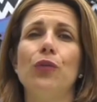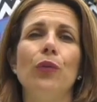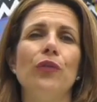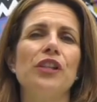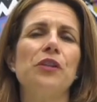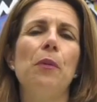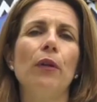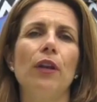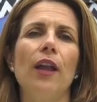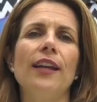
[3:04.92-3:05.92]
drawn the
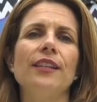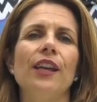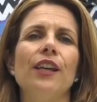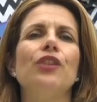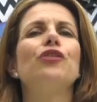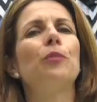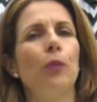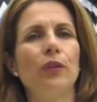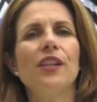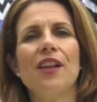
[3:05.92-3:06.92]
spotlight to
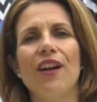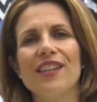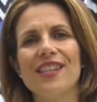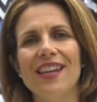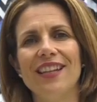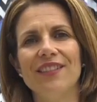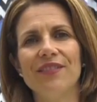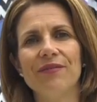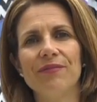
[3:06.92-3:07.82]
Gibraltar's art scene.